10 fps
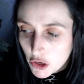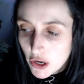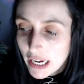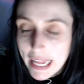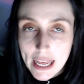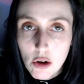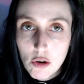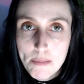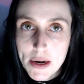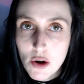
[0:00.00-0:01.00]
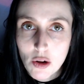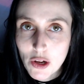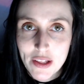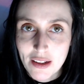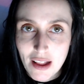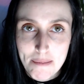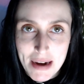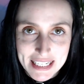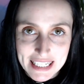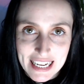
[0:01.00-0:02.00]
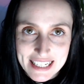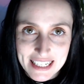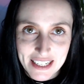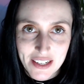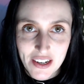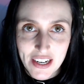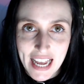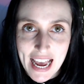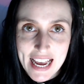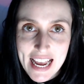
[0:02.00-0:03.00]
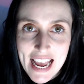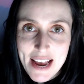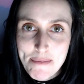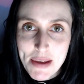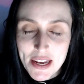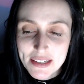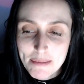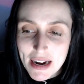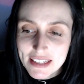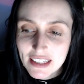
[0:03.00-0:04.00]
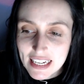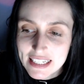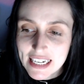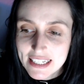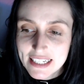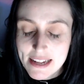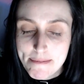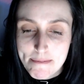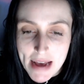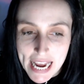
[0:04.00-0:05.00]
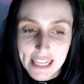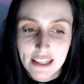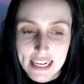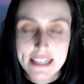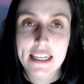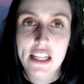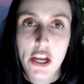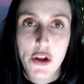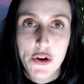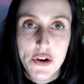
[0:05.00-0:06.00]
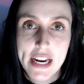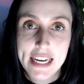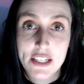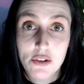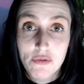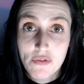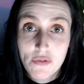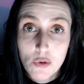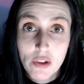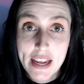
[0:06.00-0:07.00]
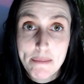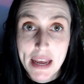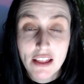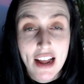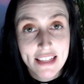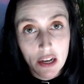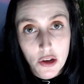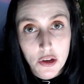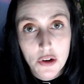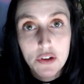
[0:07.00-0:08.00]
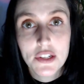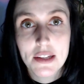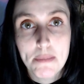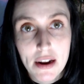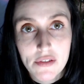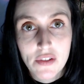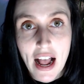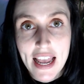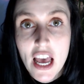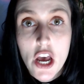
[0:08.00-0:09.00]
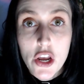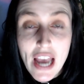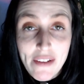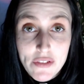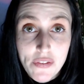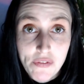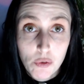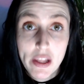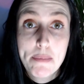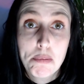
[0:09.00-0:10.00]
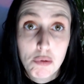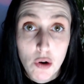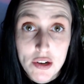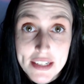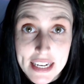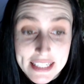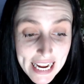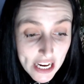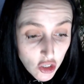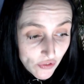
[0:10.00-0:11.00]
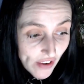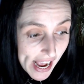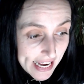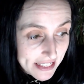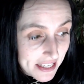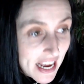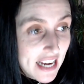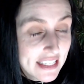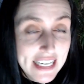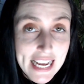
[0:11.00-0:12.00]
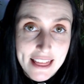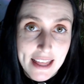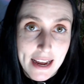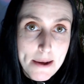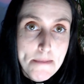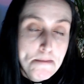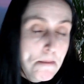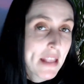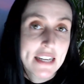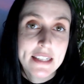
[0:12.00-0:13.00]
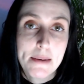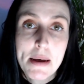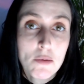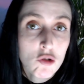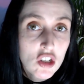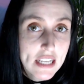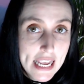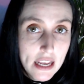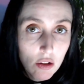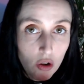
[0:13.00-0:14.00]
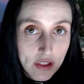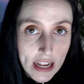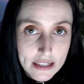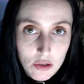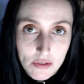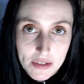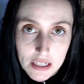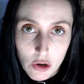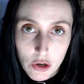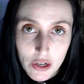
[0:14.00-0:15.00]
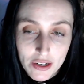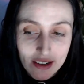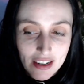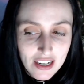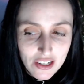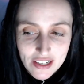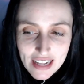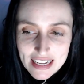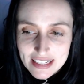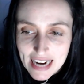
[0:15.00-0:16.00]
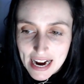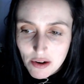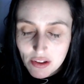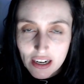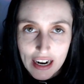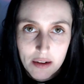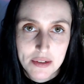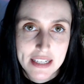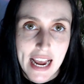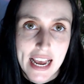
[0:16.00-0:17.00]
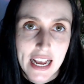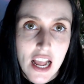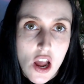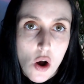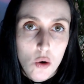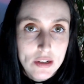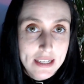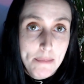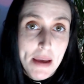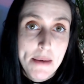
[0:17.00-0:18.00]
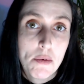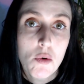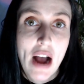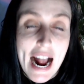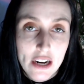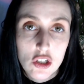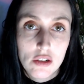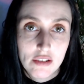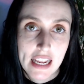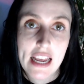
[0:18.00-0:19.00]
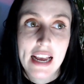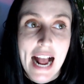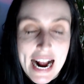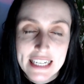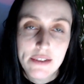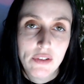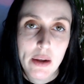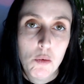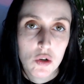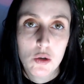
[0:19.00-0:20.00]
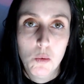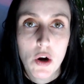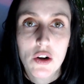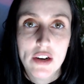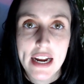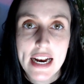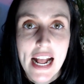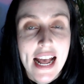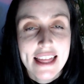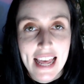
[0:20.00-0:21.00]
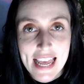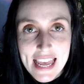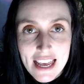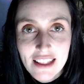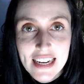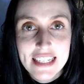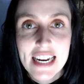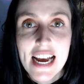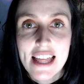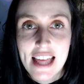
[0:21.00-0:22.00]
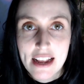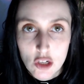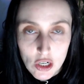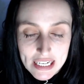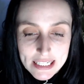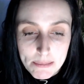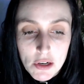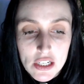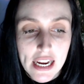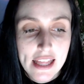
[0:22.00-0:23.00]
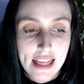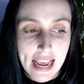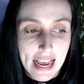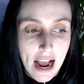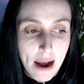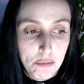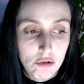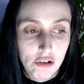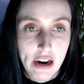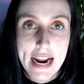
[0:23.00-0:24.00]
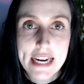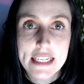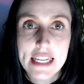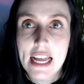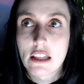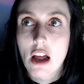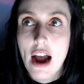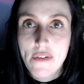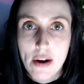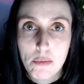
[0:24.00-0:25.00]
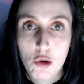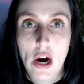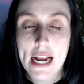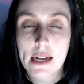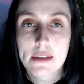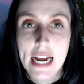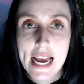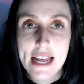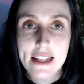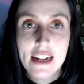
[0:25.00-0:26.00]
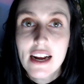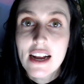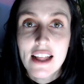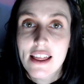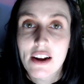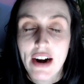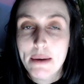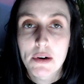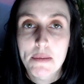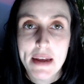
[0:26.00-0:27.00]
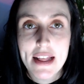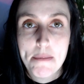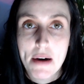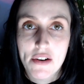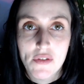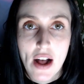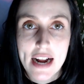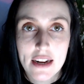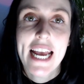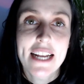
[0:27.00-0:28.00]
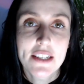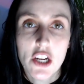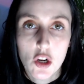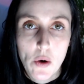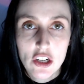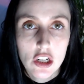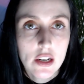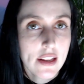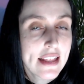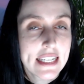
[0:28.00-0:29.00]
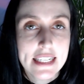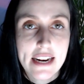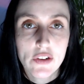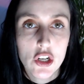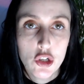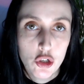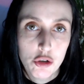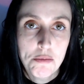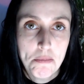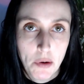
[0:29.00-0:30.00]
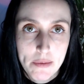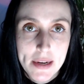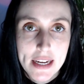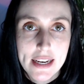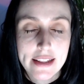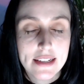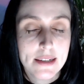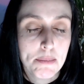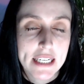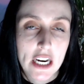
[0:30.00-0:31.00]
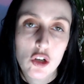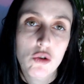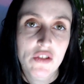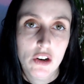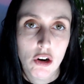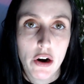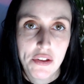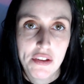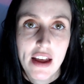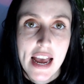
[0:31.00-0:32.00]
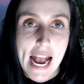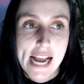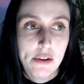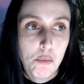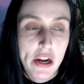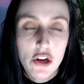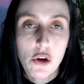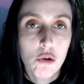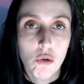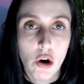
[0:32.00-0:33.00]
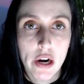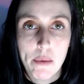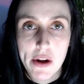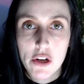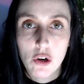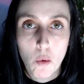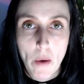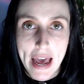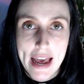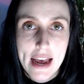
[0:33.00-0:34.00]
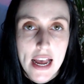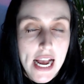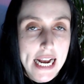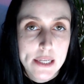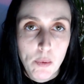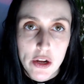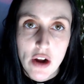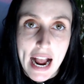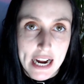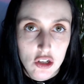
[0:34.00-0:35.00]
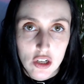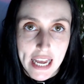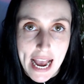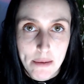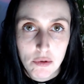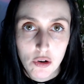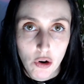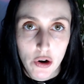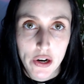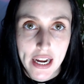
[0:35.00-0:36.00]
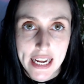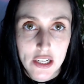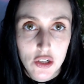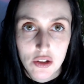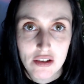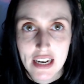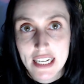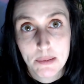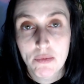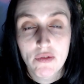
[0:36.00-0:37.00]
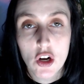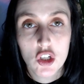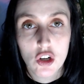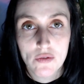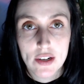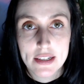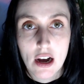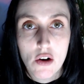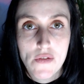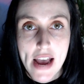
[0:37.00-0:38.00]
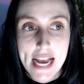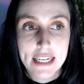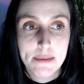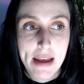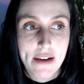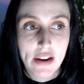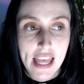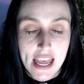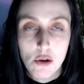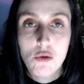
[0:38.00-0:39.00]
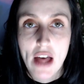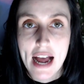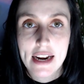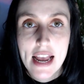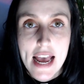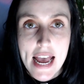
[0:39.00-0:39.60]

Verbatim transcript: you can heal but not learn the master lesson, okay? Because the master lesson is the main lesson that you need to fully be like the cocoon to the butterfly. You have to fully process each phase to get there. And some people just heal on that sort of slow, you know, that snail that I was saying. Or some people actually actively want to work on it. They heal it, they transmute it, they upgrade their life upgrades, and they're able to be that butterfly. Only answer your question, there's never a doom moment, there's a potential for growth. And when you grow and when you're aware is when you're actually able to grow into the next version of yourself and to be able to heal that